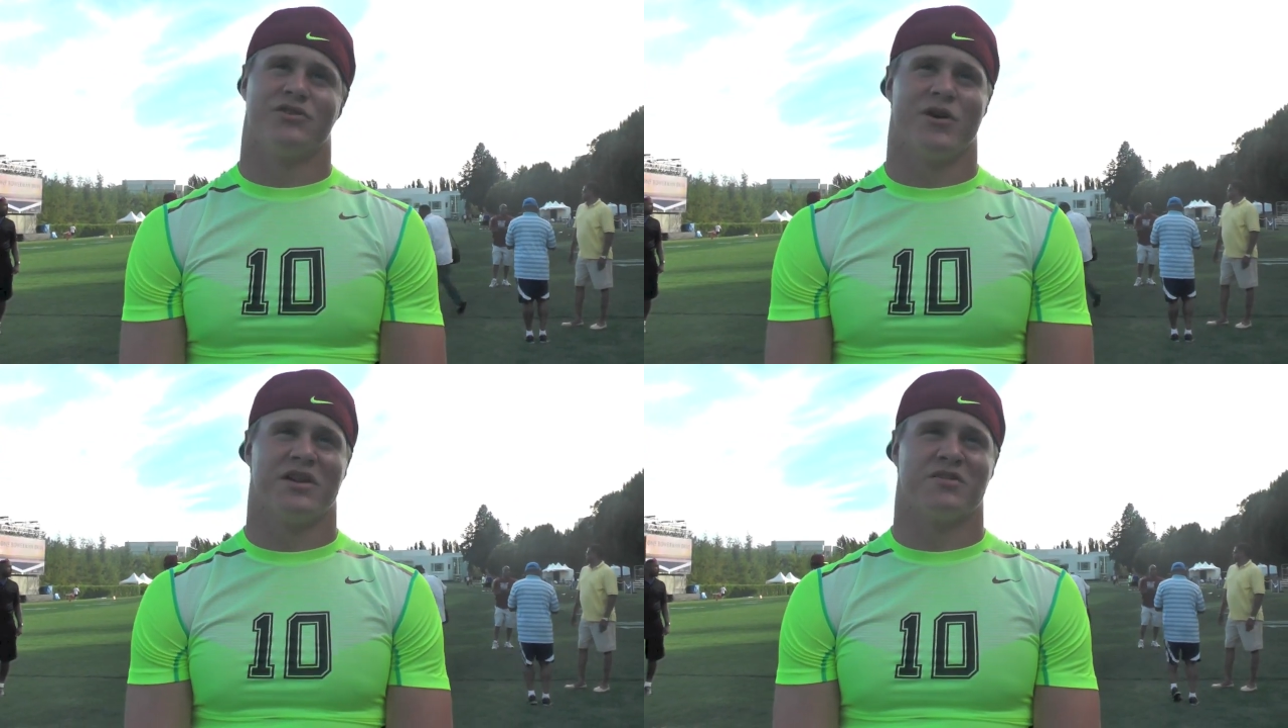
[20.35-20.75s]

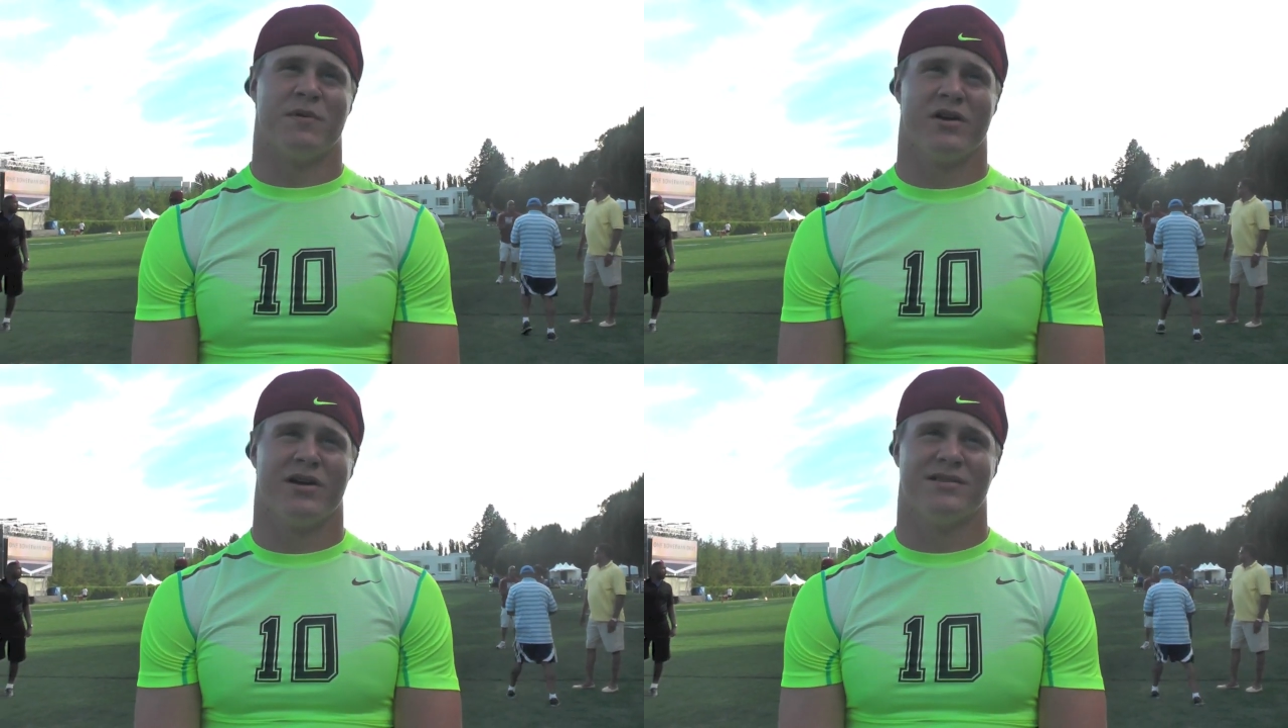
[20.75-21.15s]
it's a great
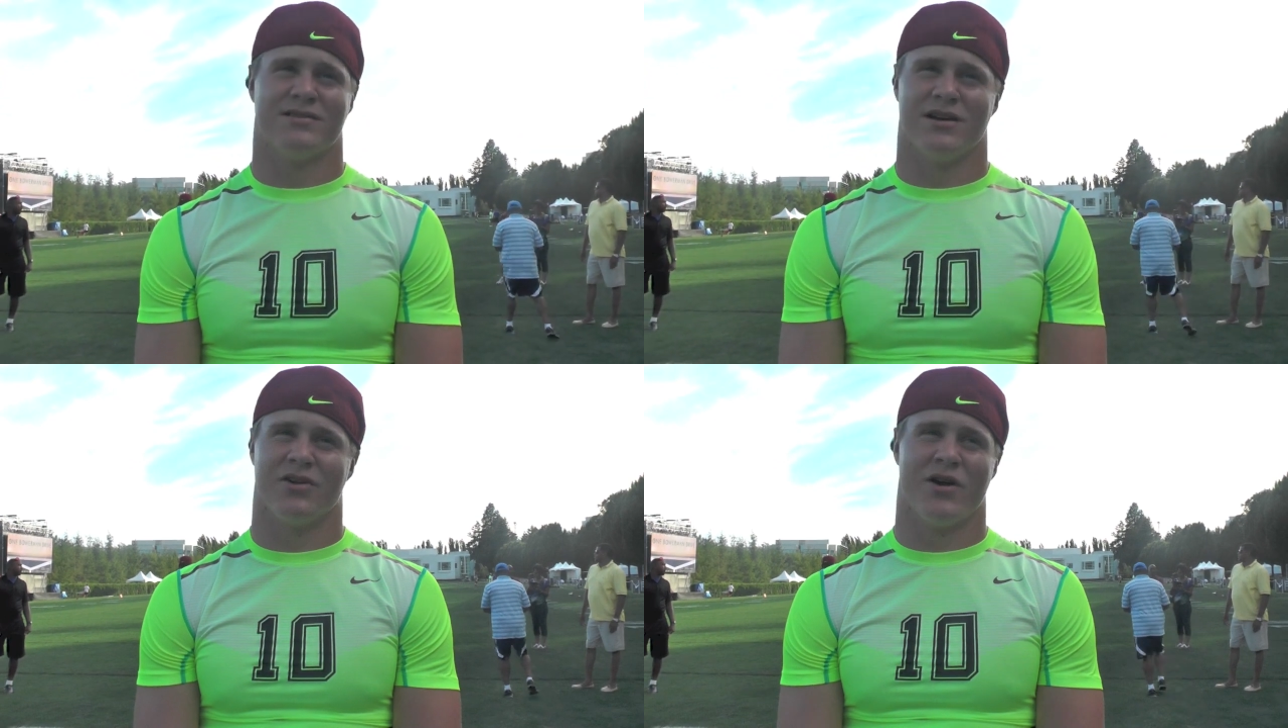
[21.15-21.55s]

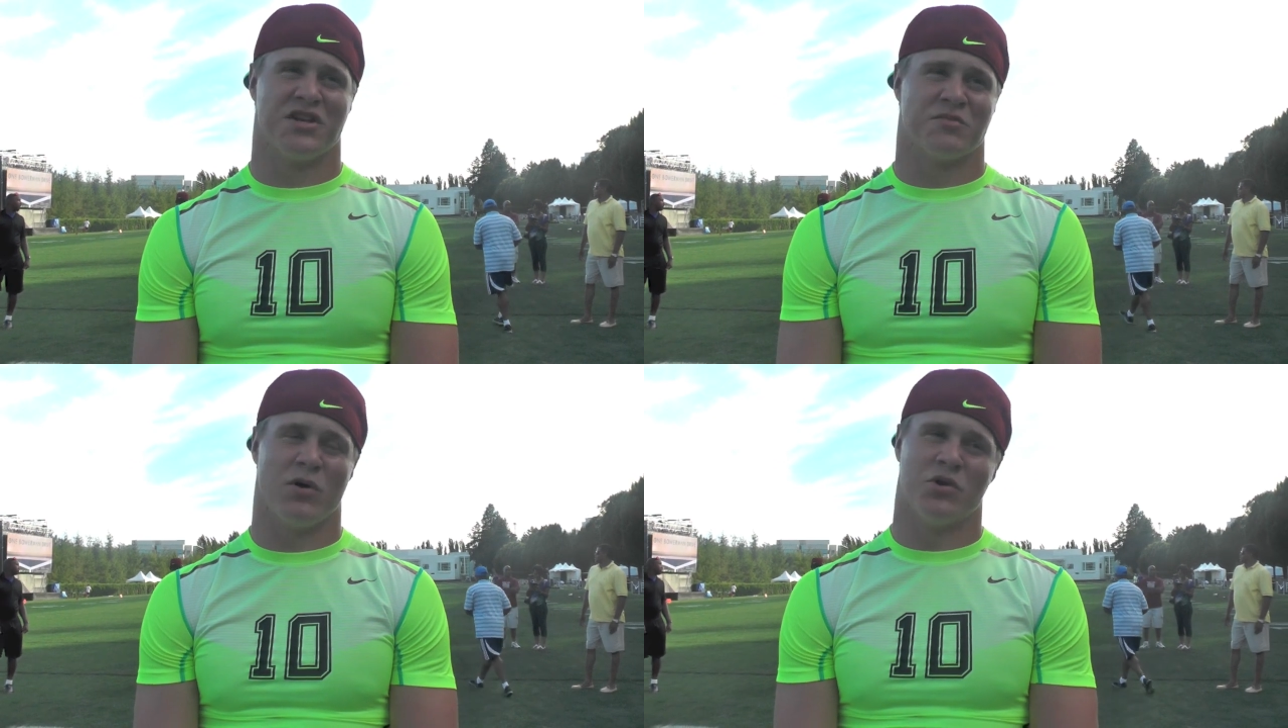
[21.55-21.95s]
experience, uh,
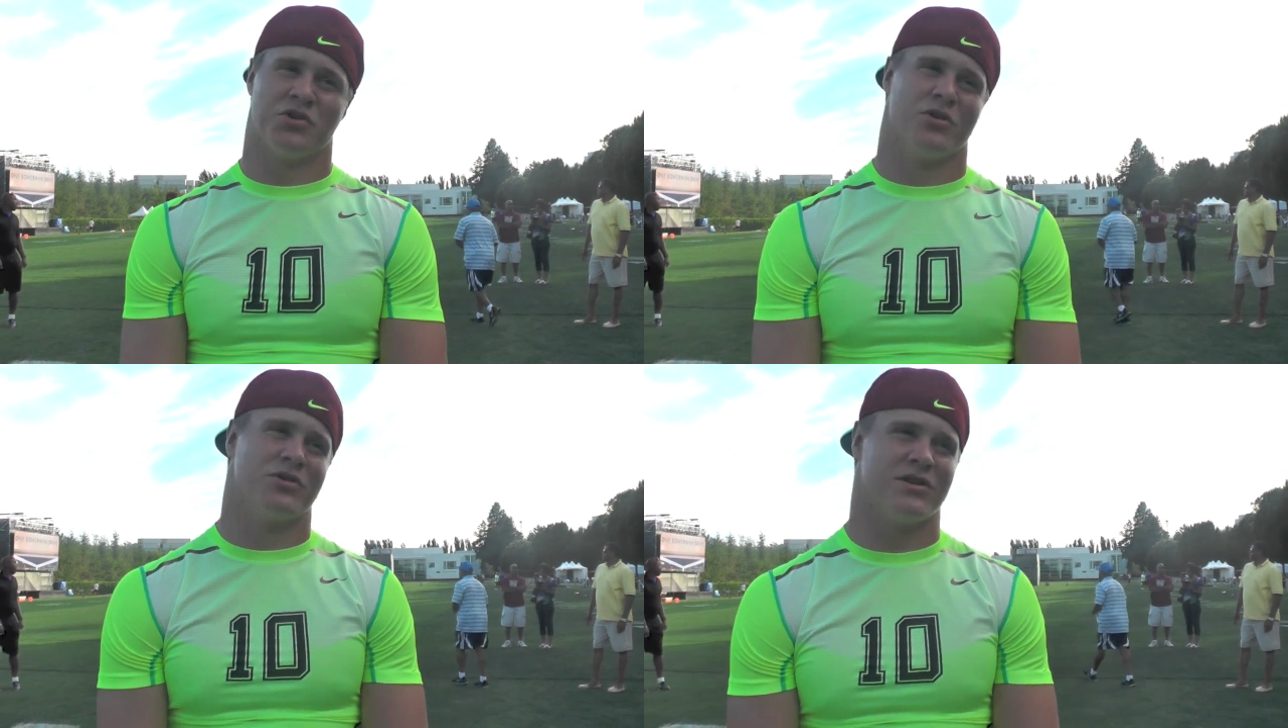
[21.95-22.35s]
great
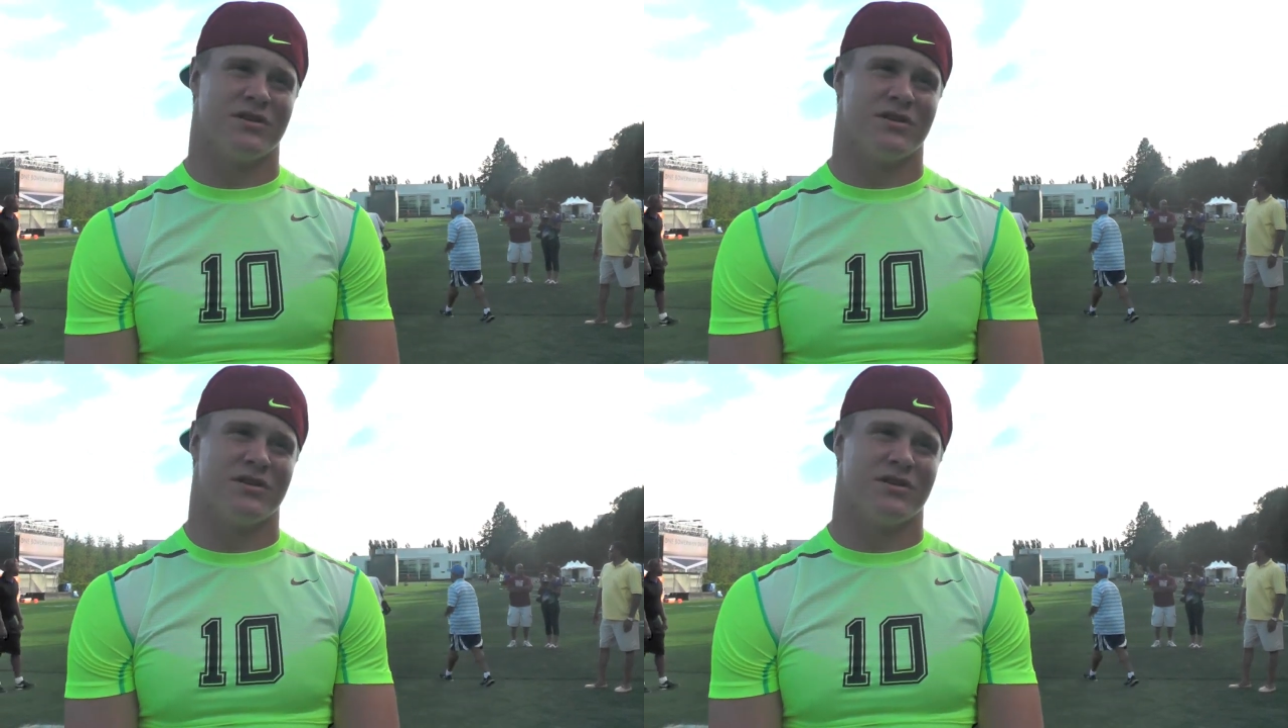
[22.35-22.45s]
exposure.